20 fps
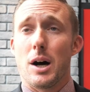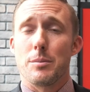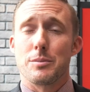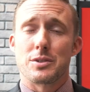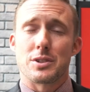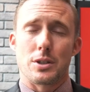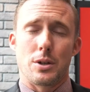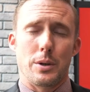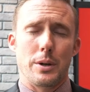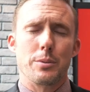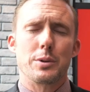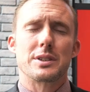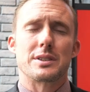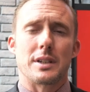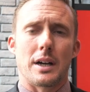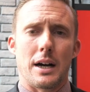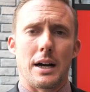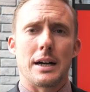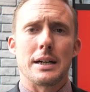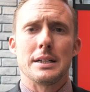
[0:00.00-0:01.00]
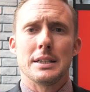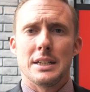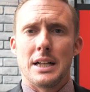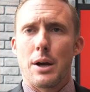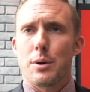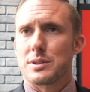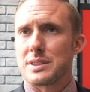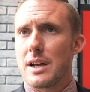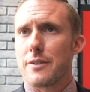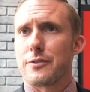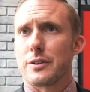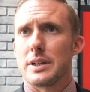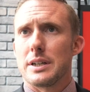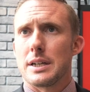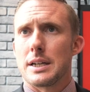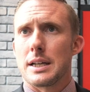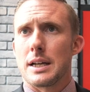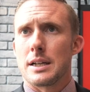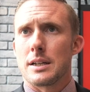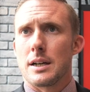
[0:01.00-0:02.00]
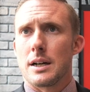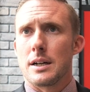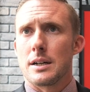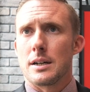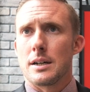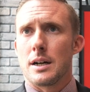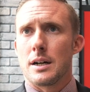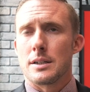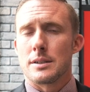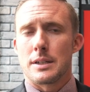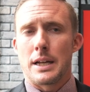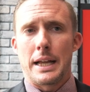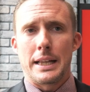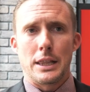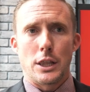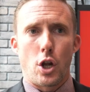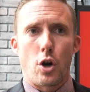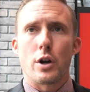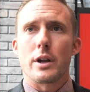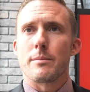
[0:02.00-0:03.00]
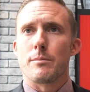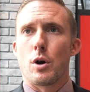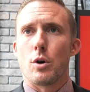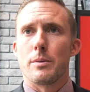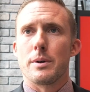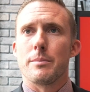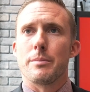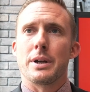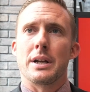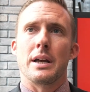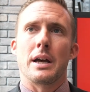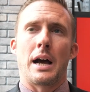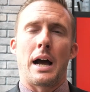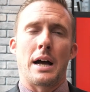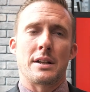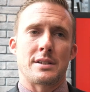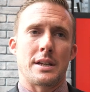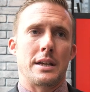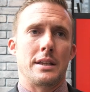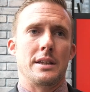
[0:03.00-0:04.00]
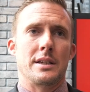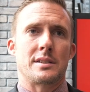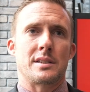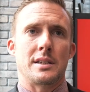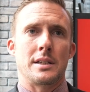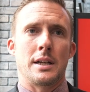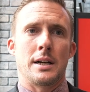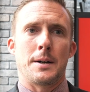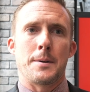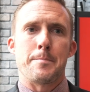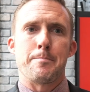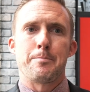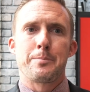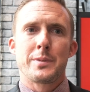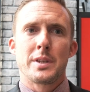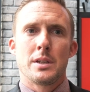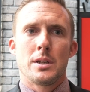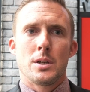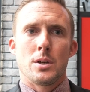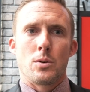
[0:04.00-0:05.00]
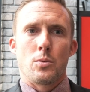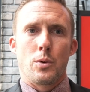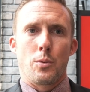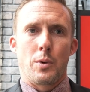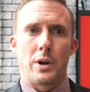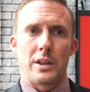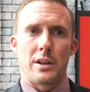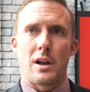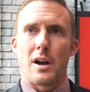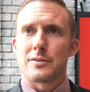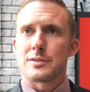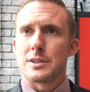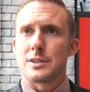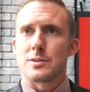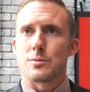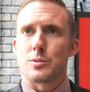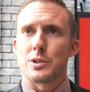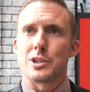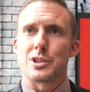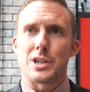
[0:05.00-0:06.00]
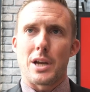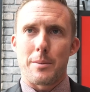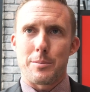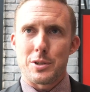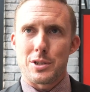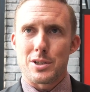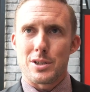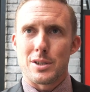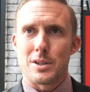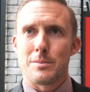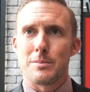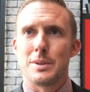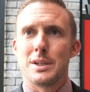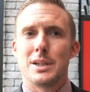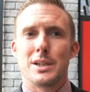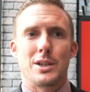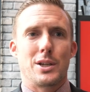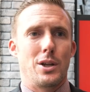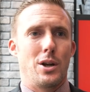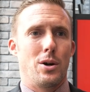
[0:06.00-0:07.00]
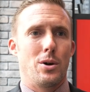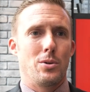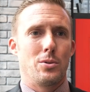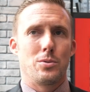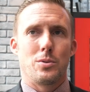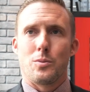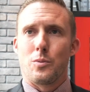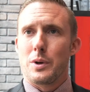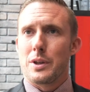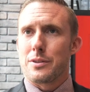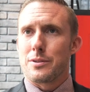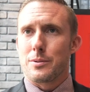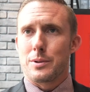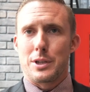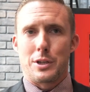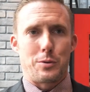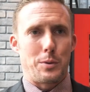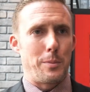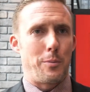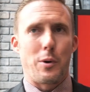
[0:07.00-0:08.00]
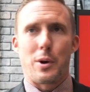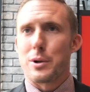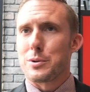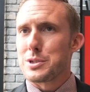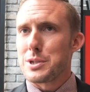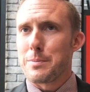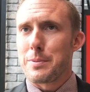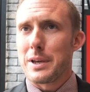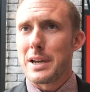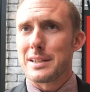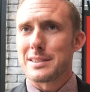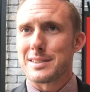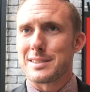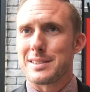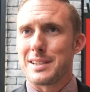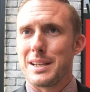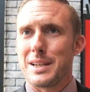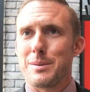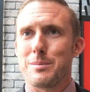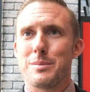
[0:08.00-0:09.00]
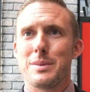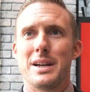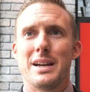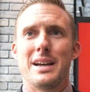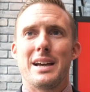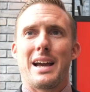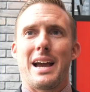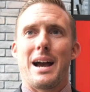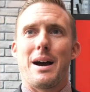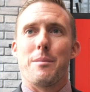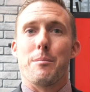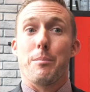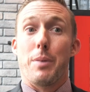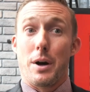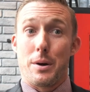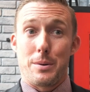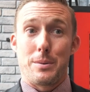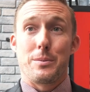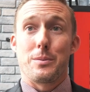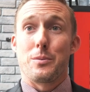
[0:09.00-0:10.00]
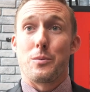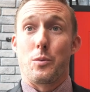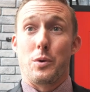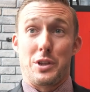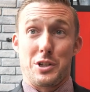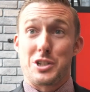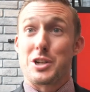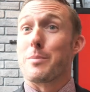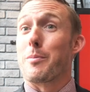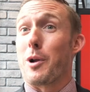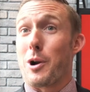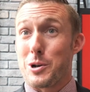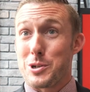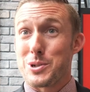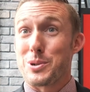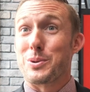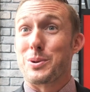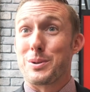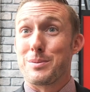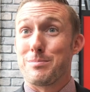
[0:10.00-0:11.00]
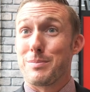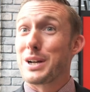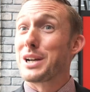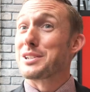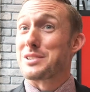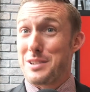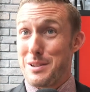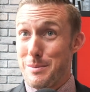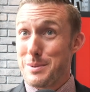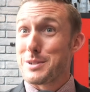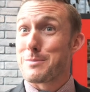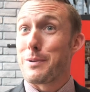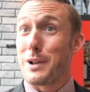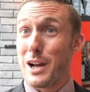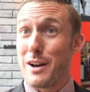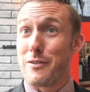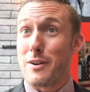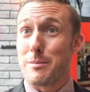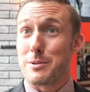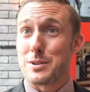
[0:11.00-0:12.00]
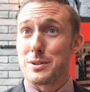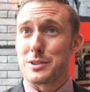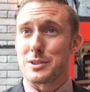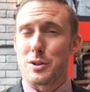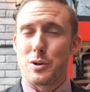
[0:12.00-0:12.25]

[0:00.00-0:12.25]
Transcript: So it was definitely a learning moment, but I'll tell you this, we went into the offseason with a championship, you know, with a 3.0 GPA as a team, but with a chip on our shoulder because of the missed playoff opportunity.